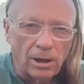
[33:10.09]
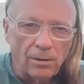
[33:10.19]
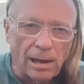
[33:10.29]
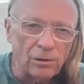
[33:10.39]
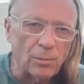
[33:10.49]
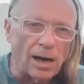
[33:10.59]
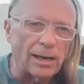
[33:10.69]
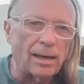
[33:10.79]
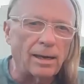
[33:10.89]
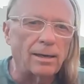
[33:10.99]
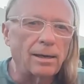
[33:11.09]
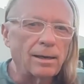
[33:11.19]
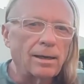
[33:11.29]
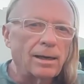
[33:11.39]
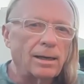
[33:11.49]
That was my gig,
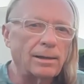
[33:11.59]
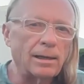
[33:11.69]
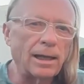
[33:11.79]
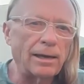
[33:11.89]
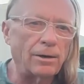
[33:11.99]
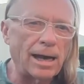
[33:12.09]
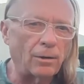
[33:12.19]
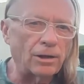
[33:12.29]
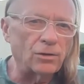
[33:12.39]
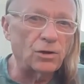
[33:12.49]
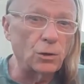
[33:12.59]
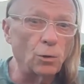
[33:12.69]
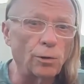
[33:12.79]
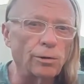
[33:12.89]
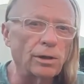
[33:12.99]
and then later down in
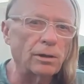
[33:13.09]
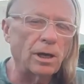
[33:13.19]
Seward,